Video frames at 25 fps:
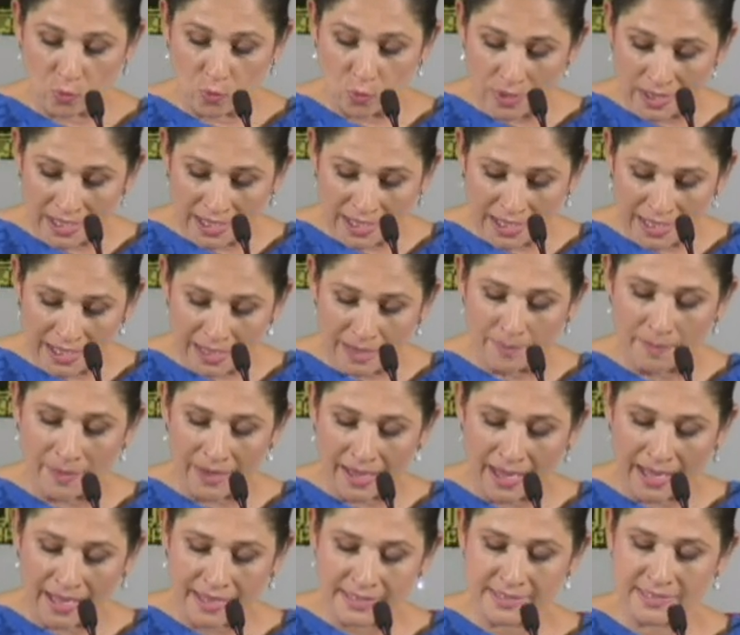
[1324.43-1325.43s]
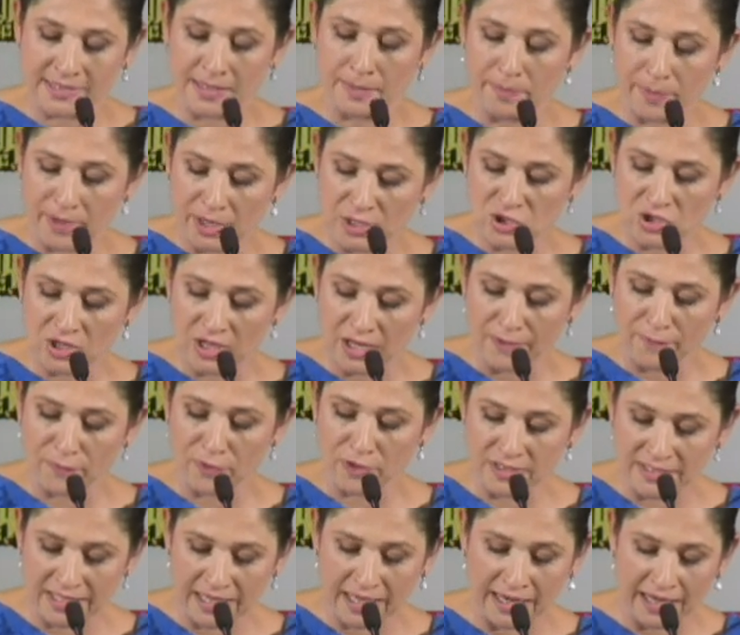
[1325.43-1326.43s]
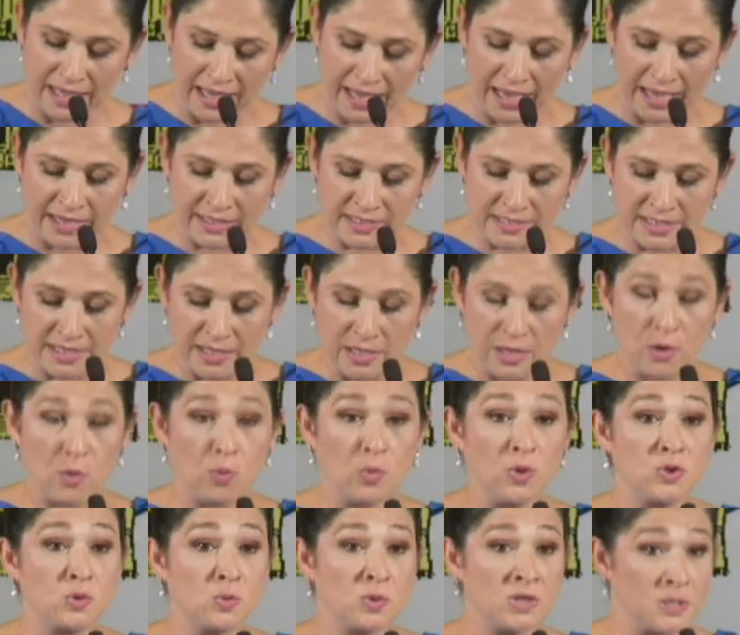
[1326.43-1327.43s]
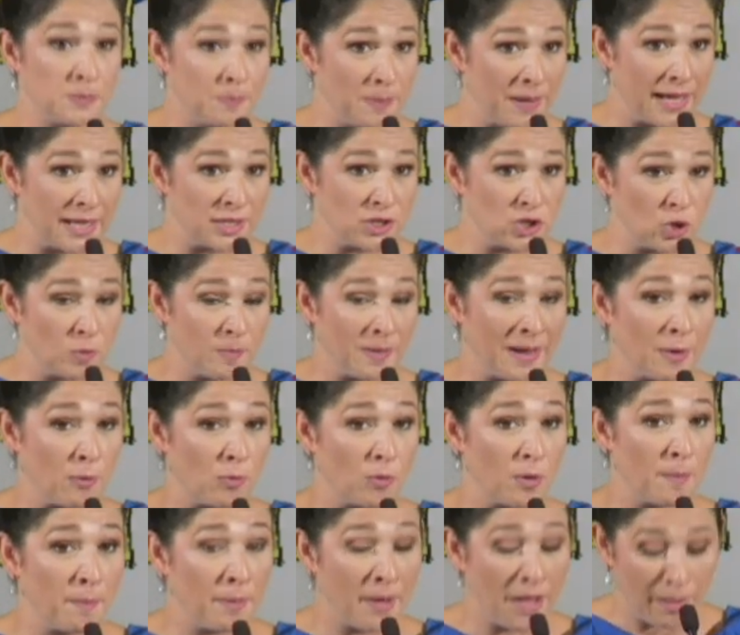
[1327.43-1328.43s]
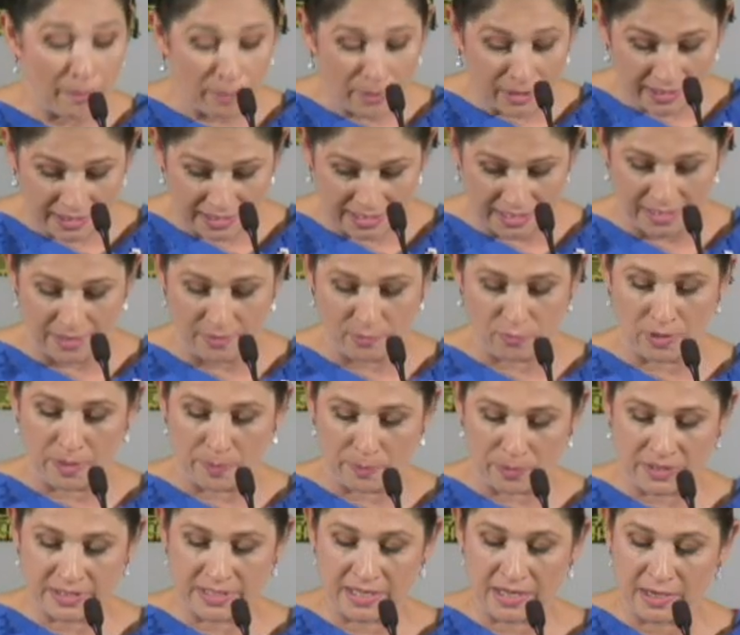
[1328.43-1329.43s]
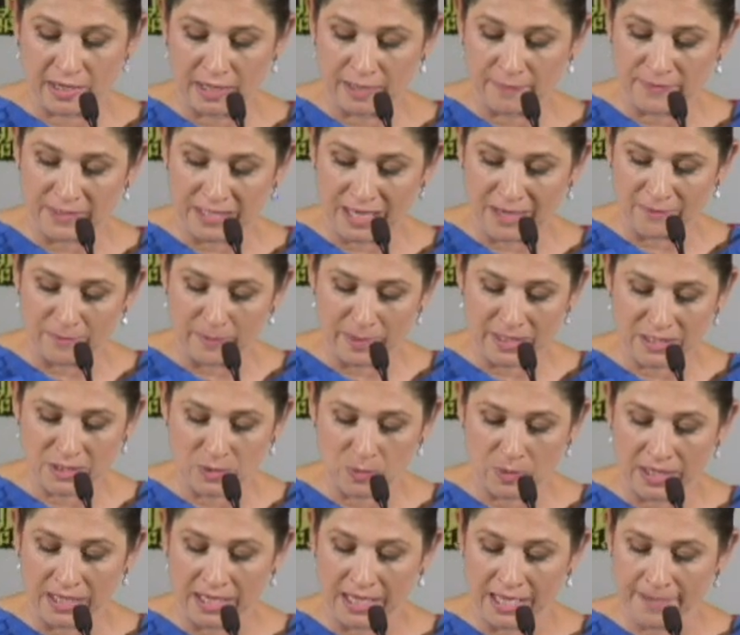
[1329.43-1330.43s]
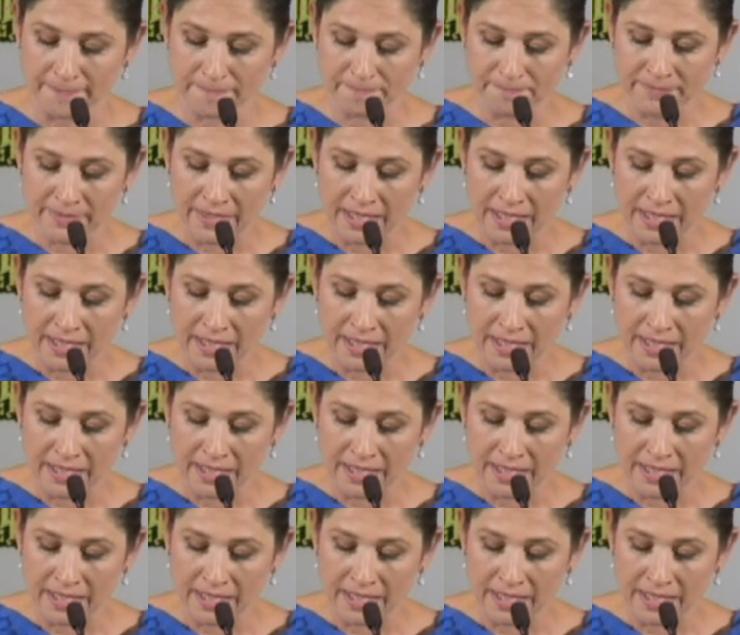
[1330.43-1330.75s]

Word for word: We passed the Budgeting for Debt Act, which was sponsored by Republican Representative Dave McSweeney.